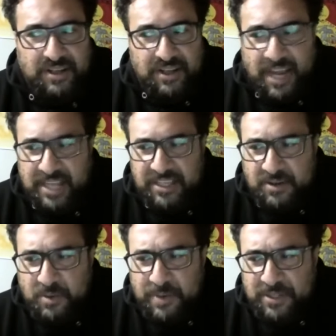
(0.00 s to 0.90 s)
I didn't
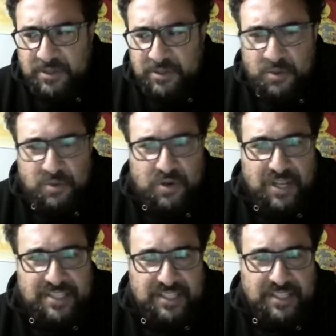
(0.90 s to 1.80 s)
go back to school
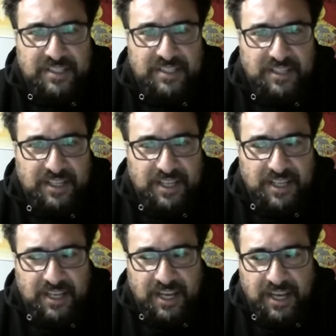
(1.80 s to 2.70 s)
until
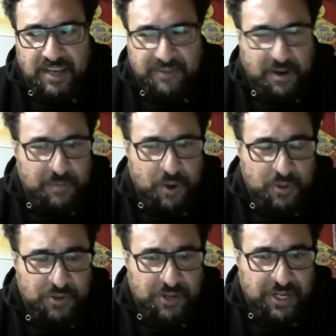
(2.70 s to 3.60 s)
I found
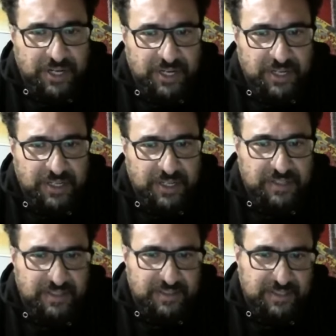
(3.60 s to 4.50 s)
poetry
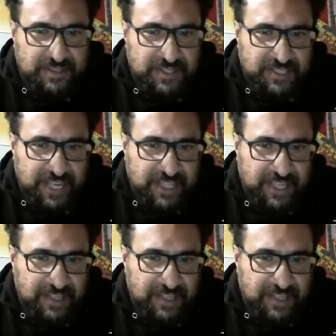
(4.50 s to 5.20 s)
in saying that,